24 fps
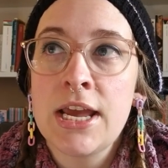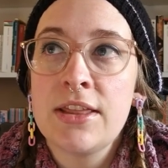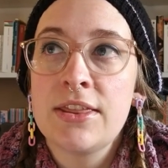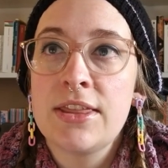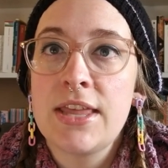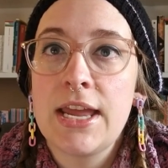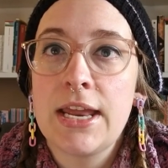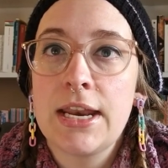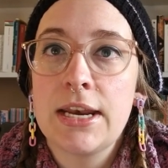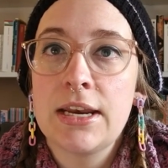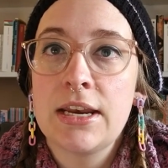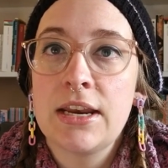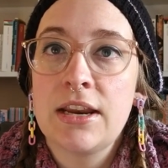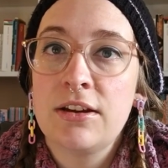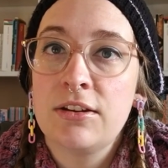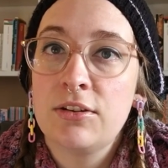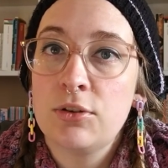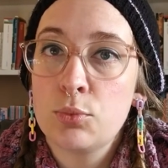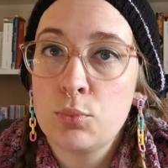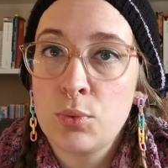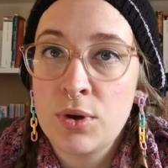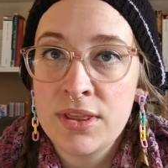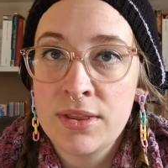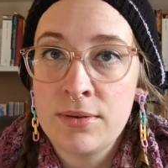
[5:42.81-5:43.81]
then
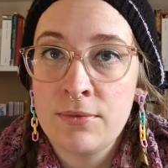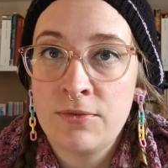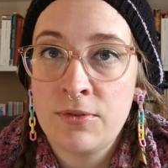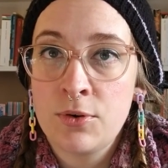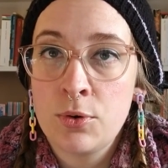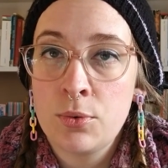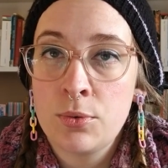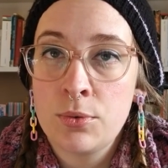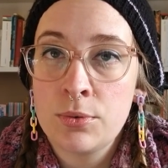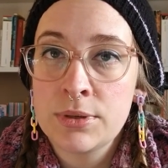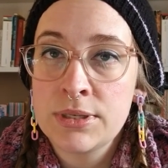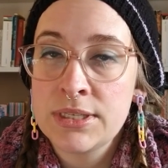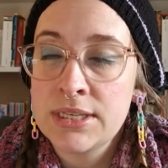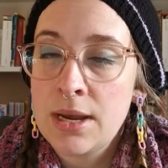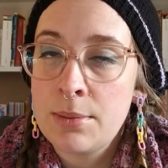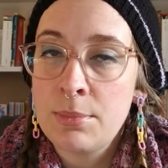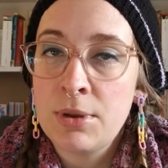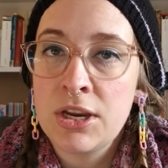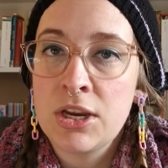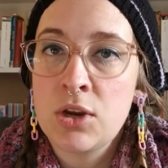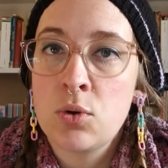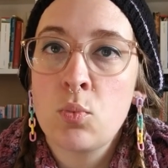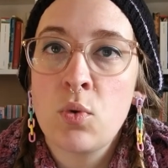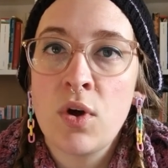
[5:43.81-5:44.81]
you want them for summer,
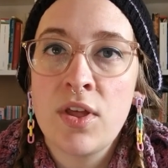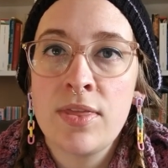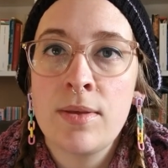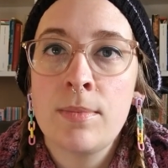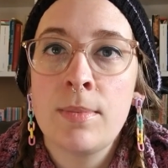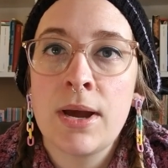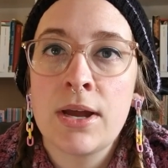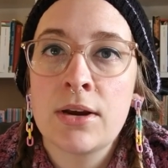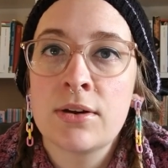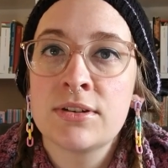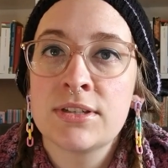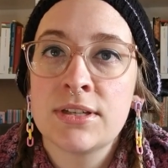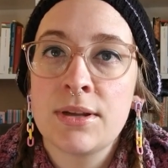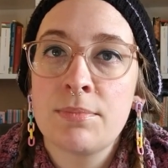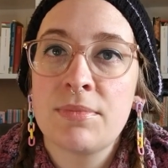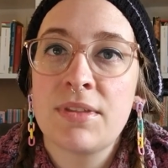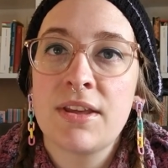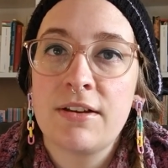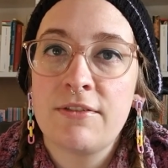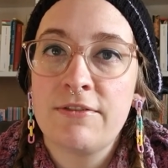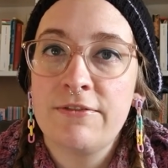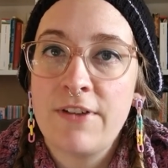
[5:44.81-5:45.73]
you want them out of something